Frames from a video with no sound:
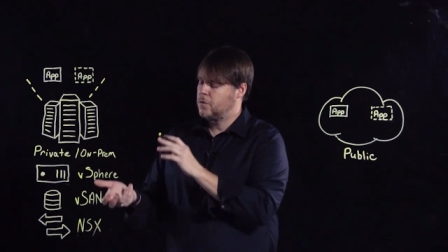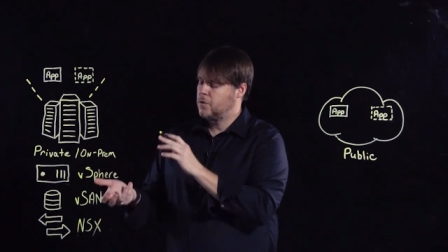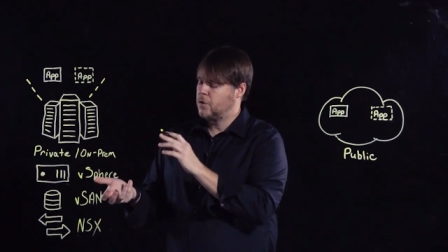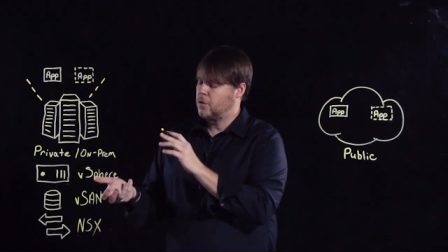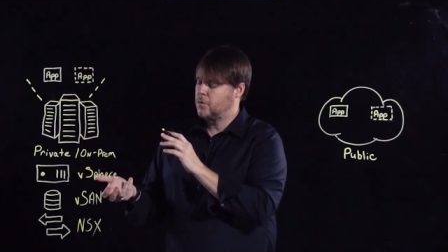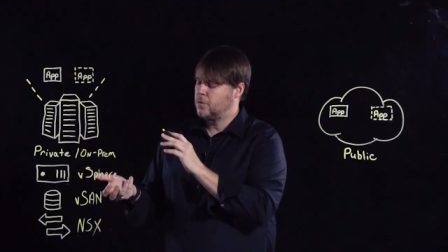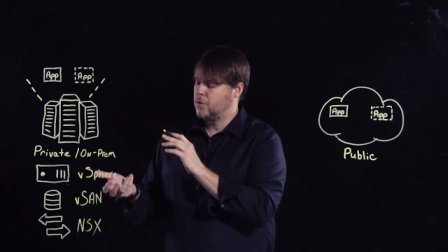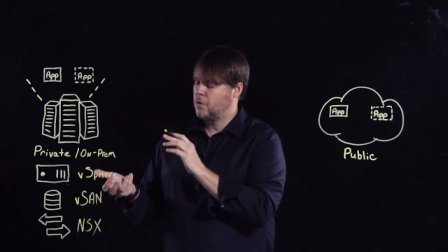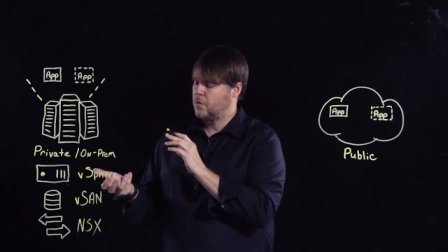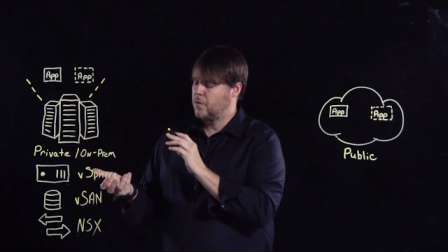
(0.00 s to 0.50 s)

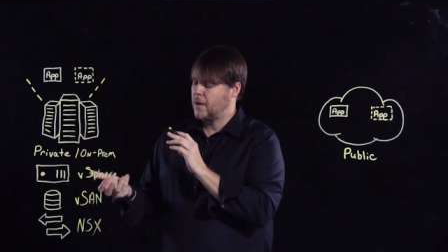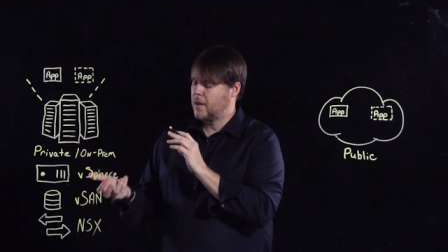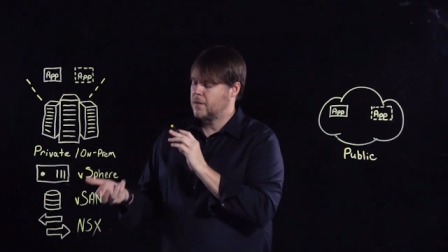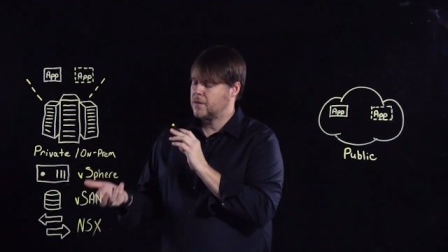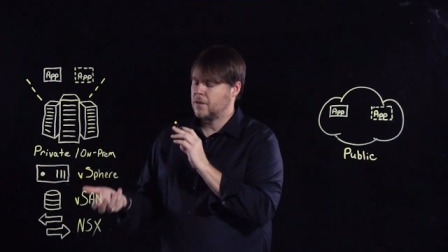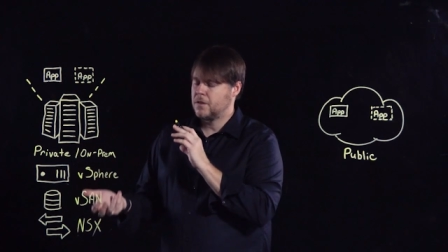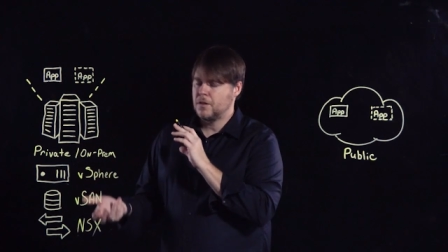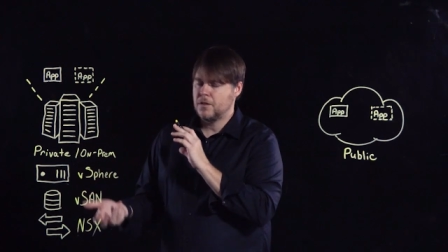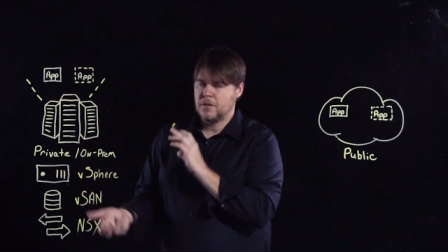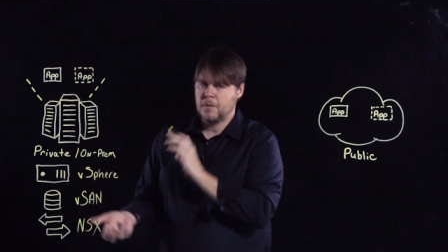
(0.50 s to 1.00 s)
to do
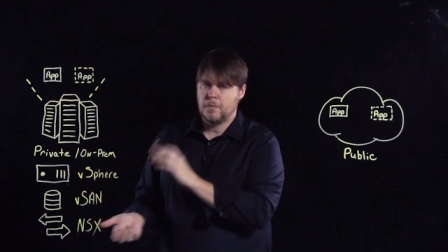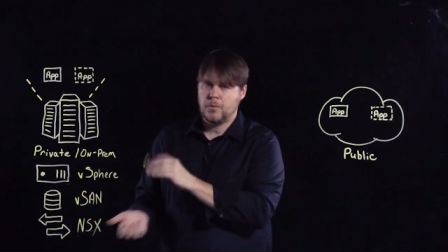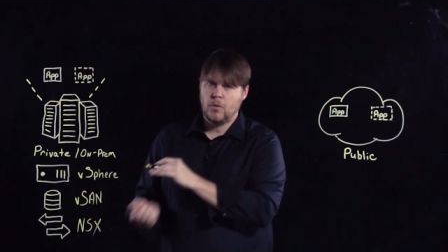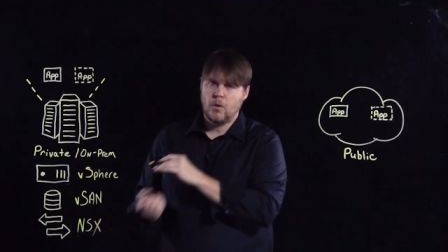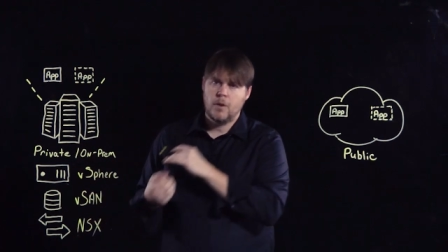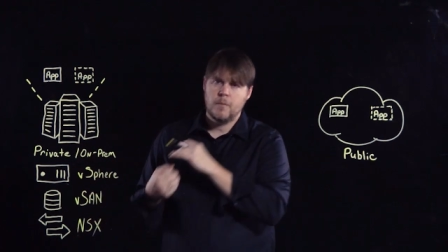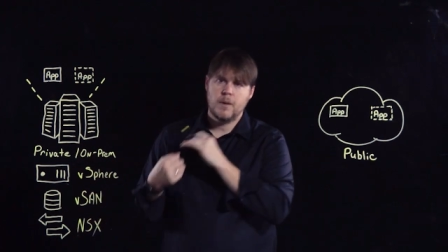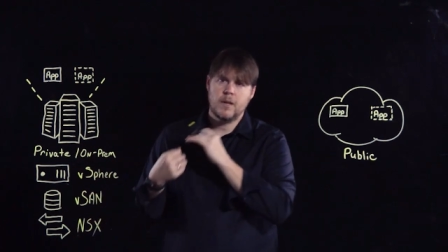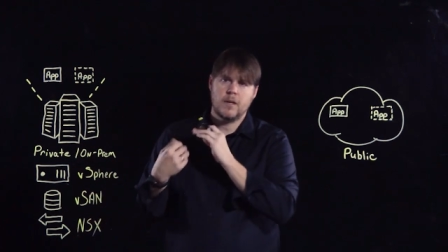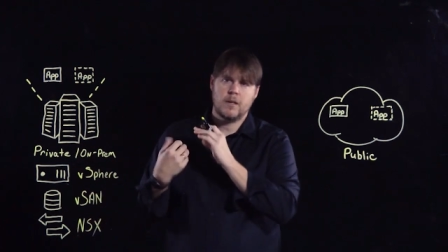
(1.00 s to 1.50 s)
things such as
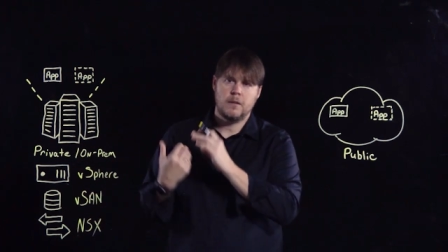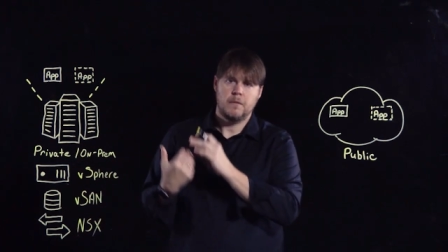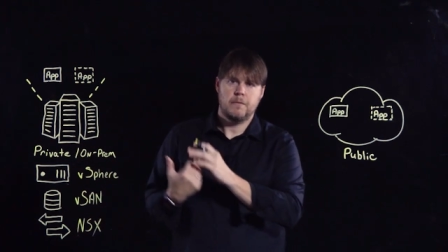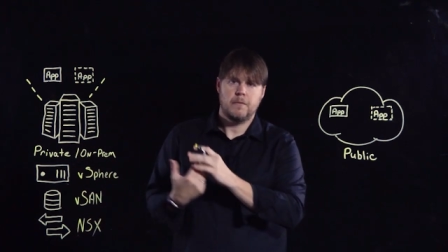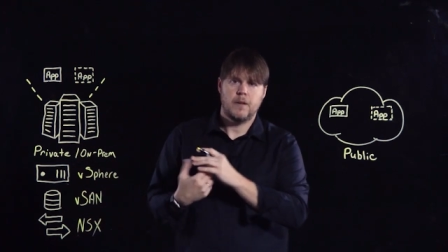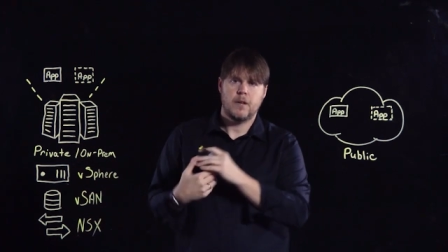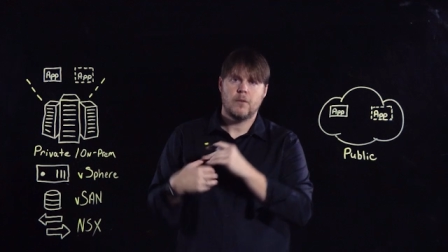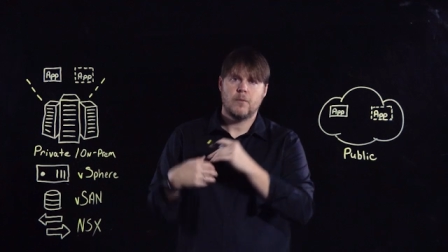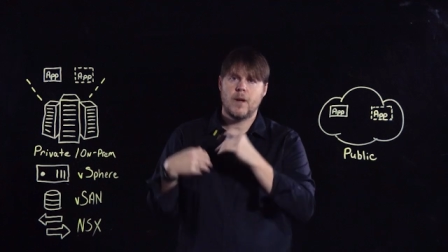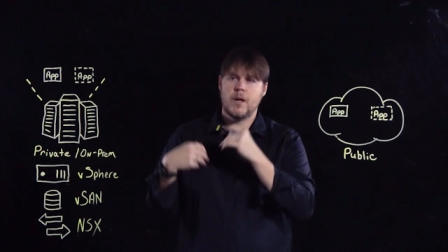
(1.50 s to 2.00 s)
deployment and
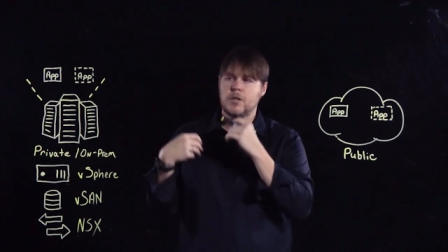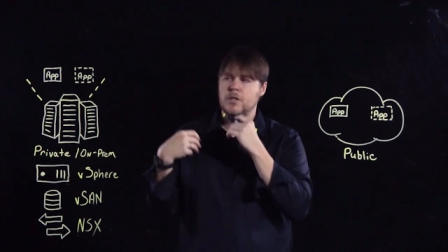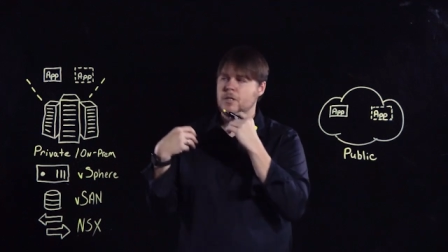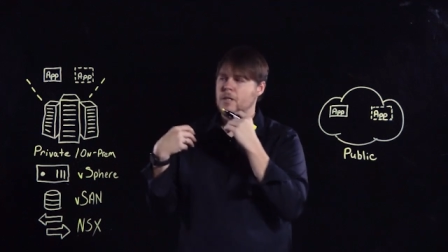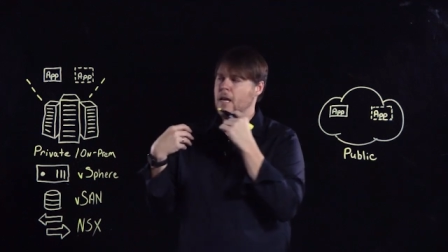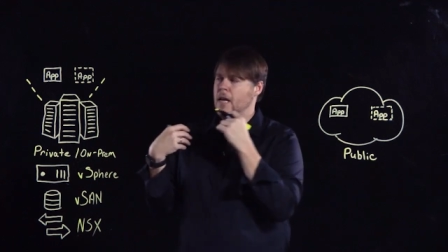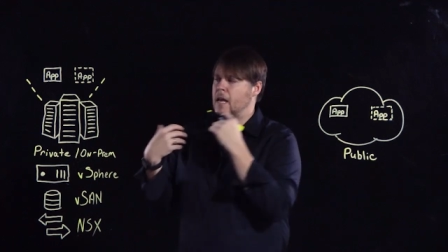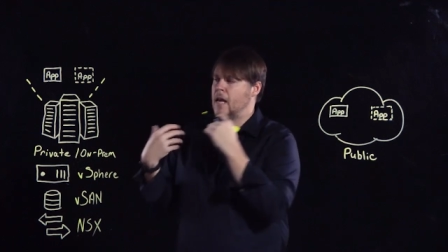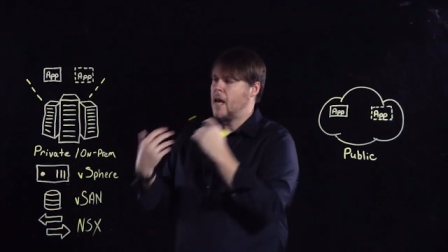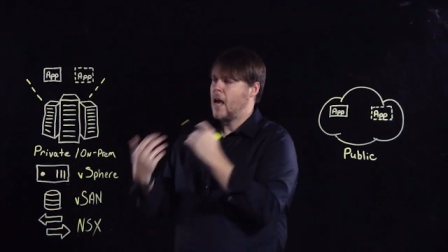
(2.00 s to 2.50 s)

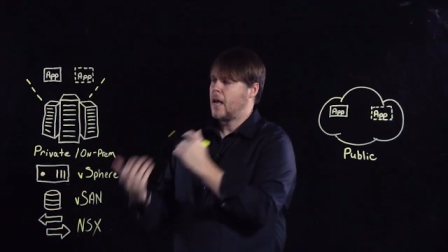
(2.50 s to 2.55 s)
configuration